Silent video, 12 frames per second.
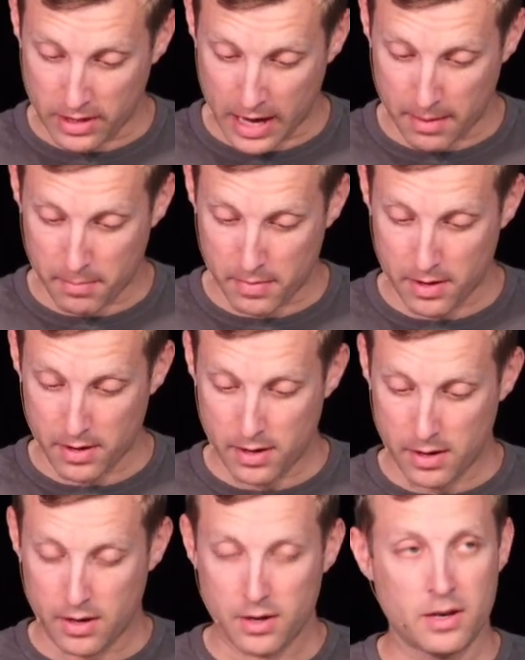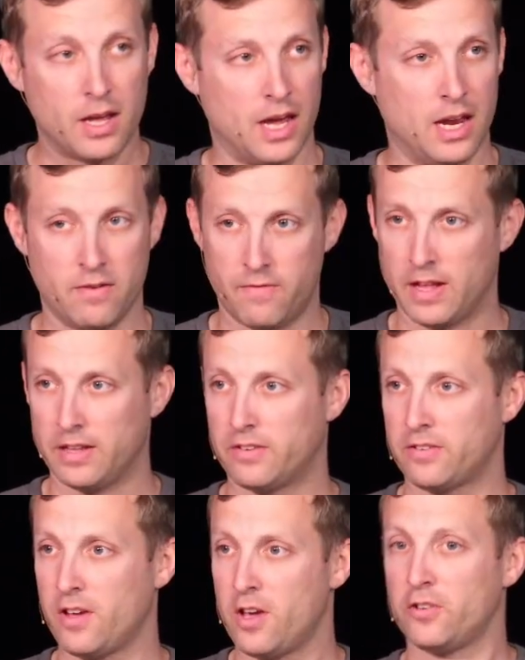them to
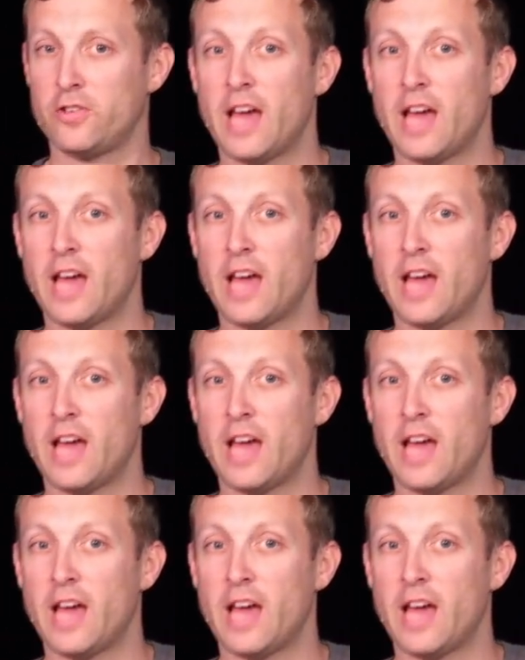infants. So